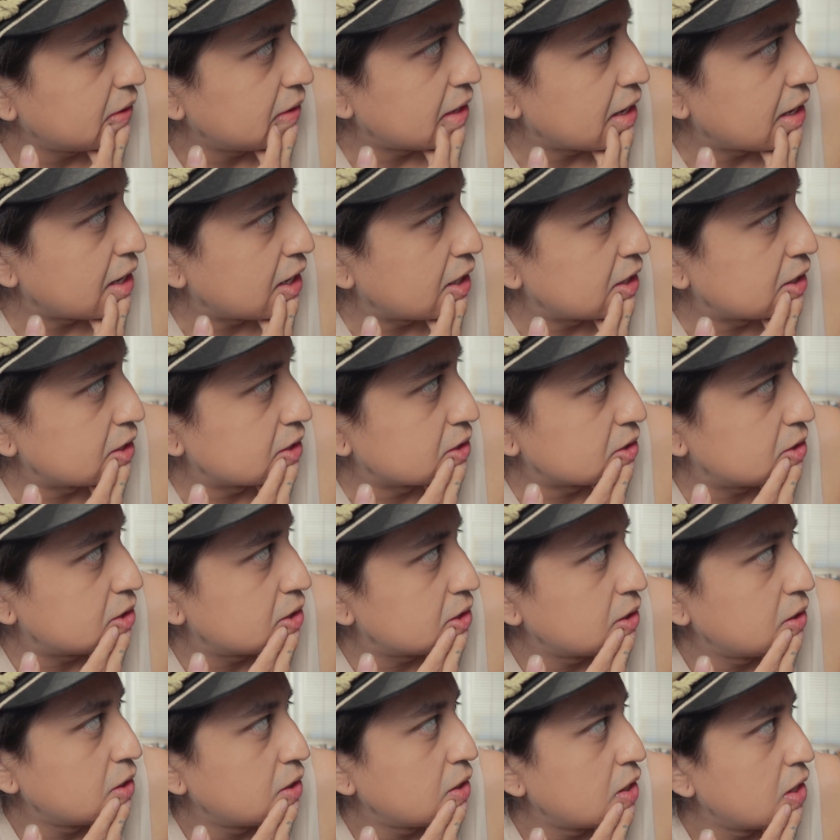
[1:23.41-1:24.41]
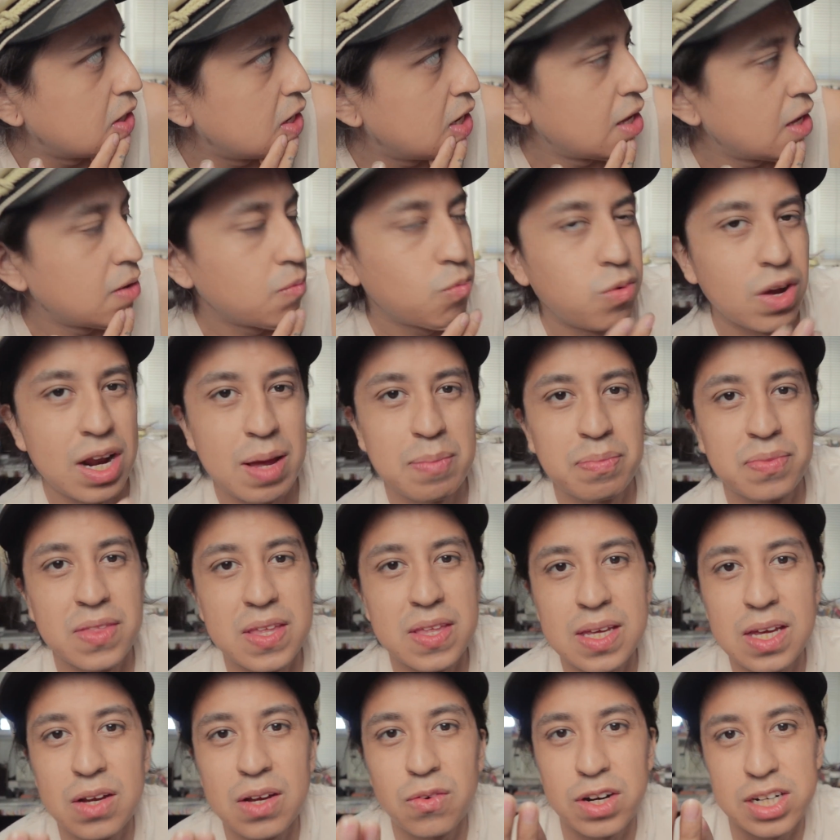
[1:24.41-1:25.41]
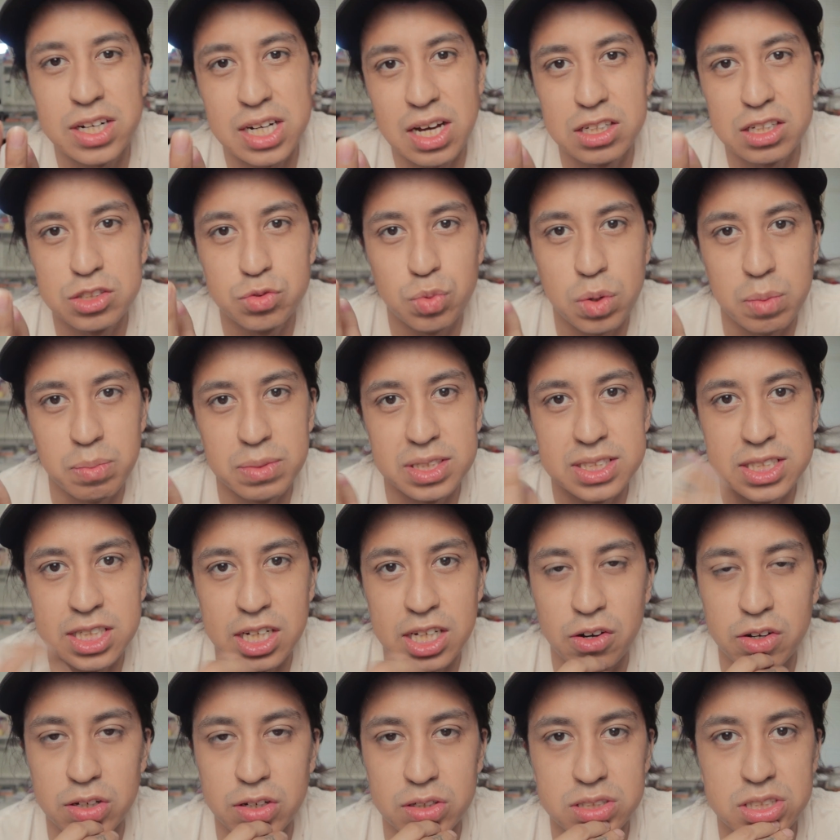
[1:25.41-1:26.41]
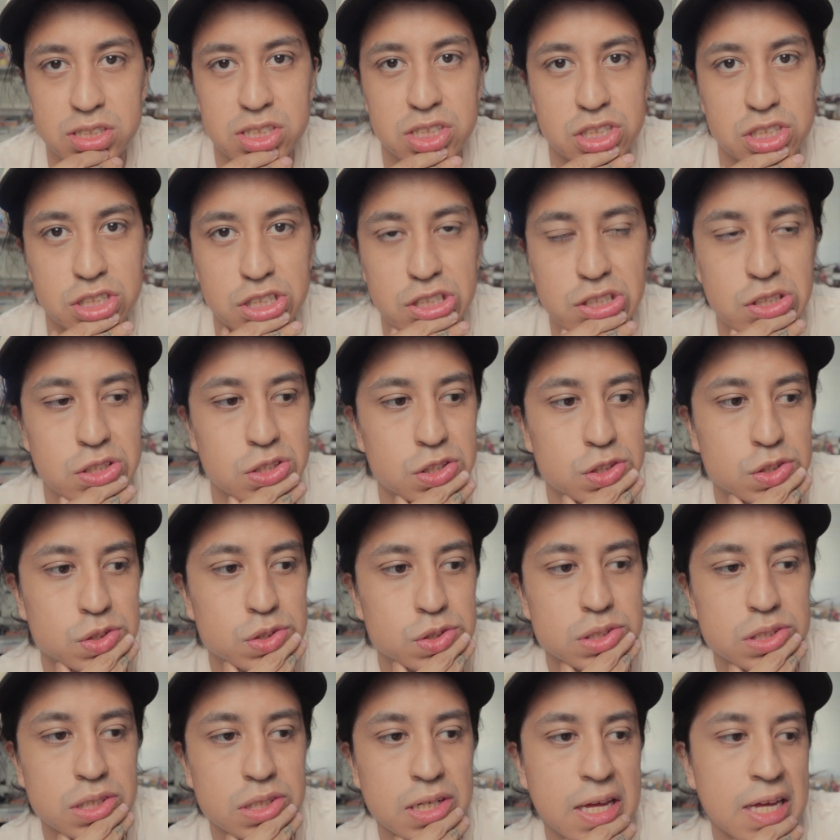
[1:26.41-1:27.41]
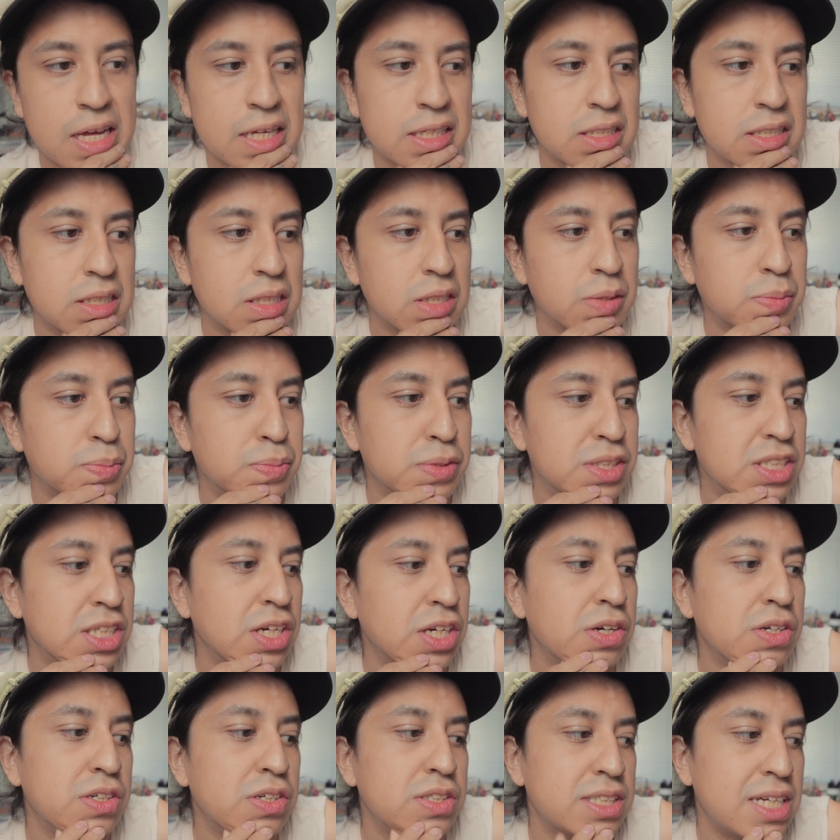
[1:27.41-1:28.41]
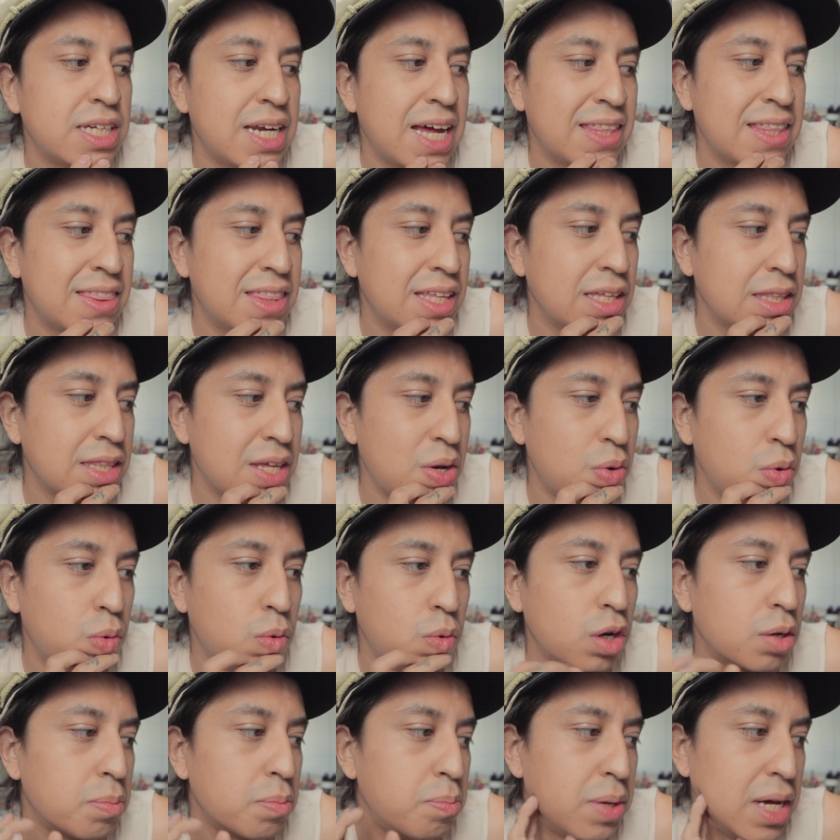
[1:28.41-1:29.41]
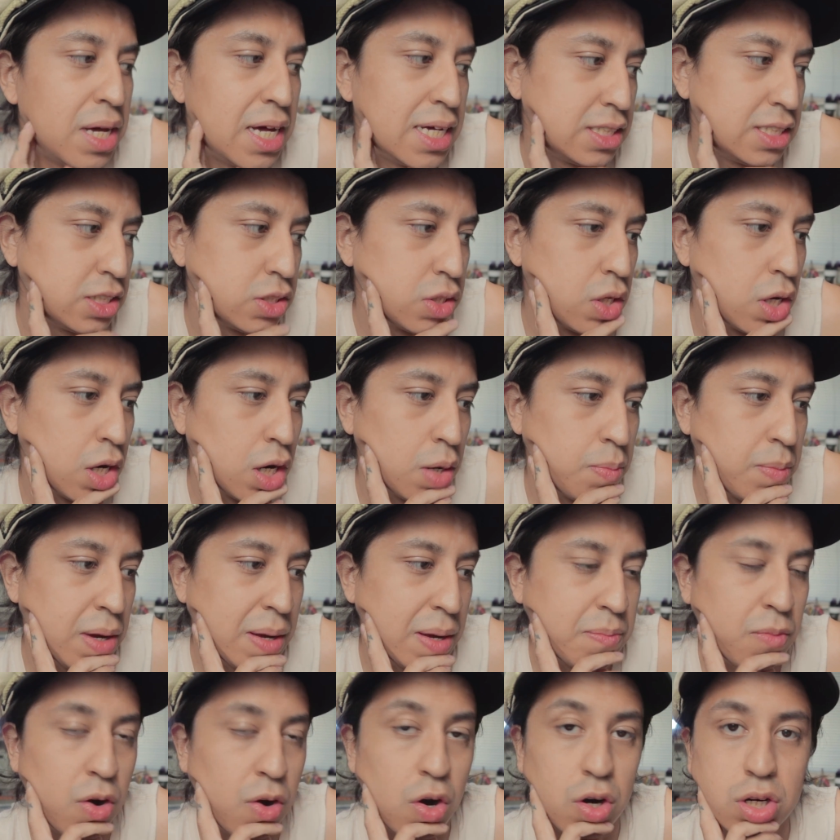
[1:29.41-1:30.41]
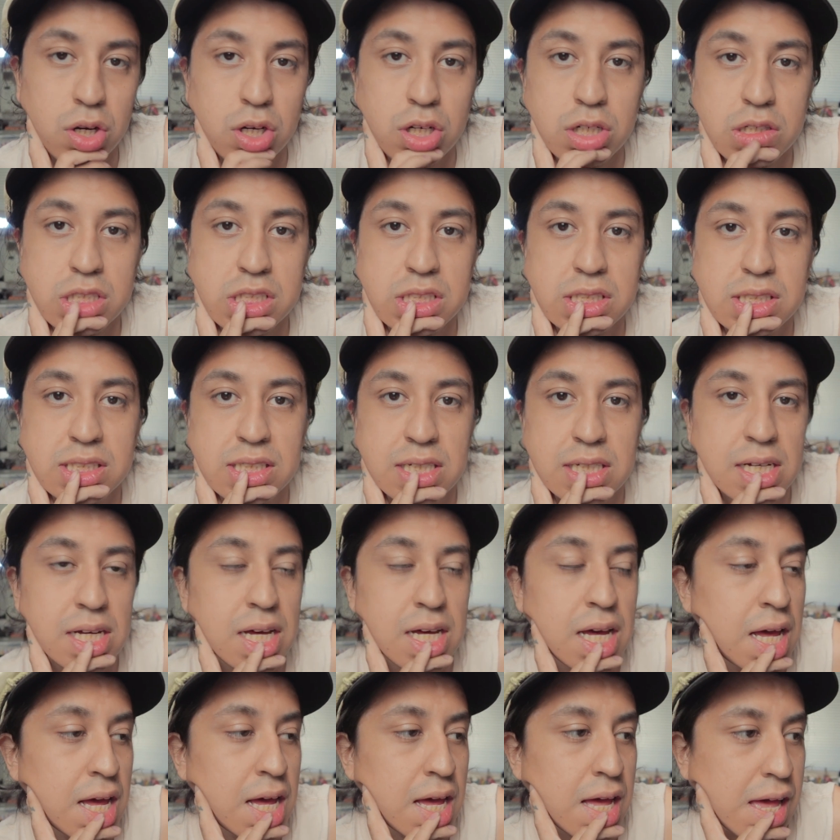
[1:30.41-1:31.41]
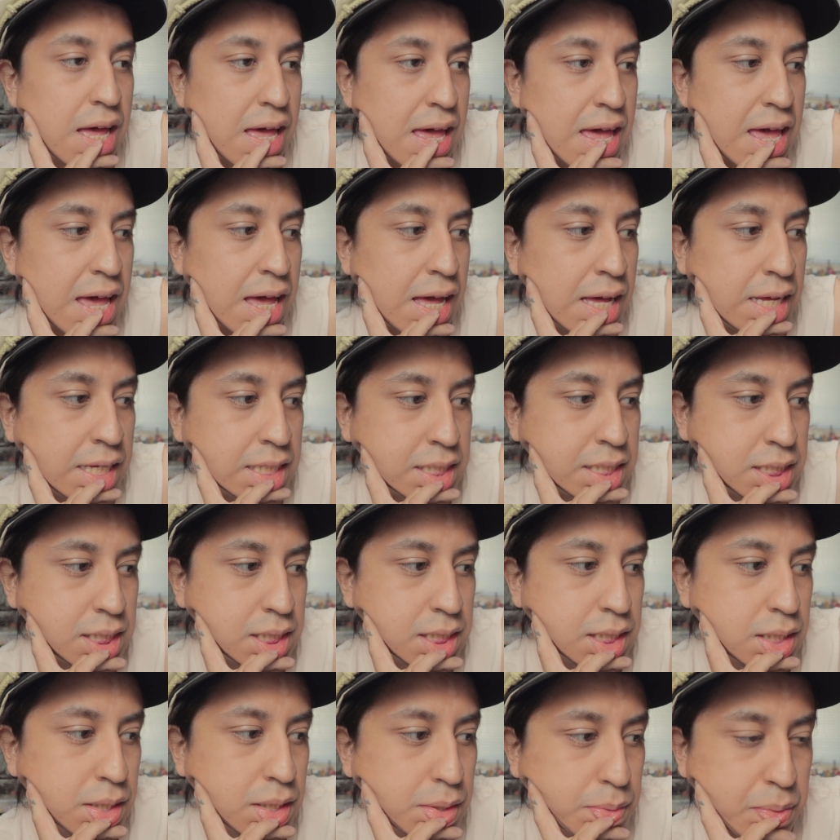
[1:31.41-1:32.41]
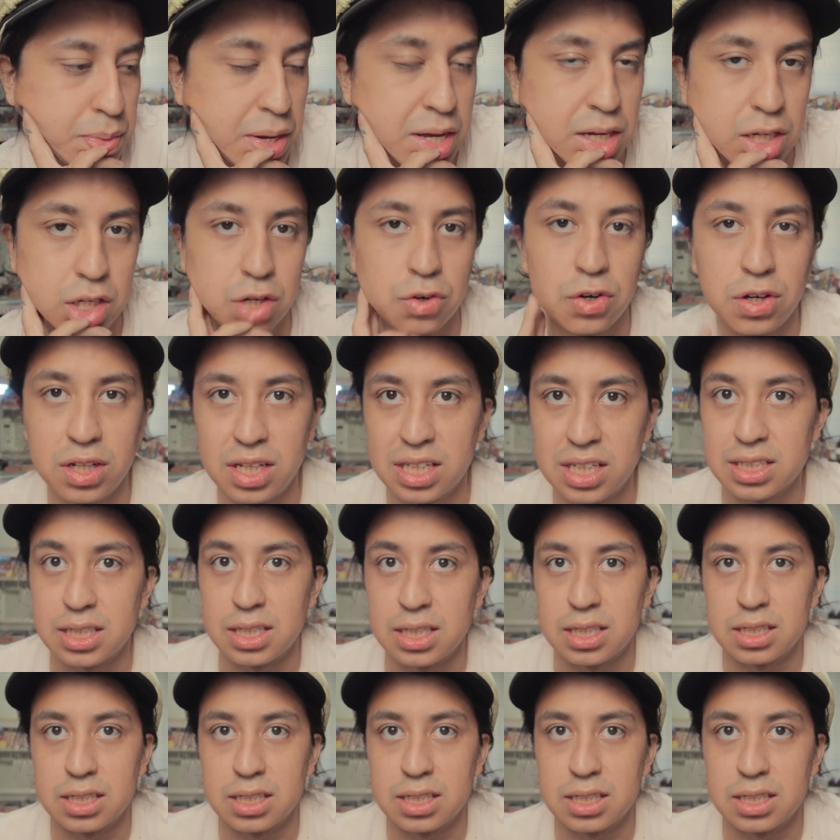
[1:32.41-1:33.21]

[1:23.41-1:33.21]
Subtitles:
And what I'm thinking right now is what materials to use, and the materials that I think that will work best are my markers and my acrylic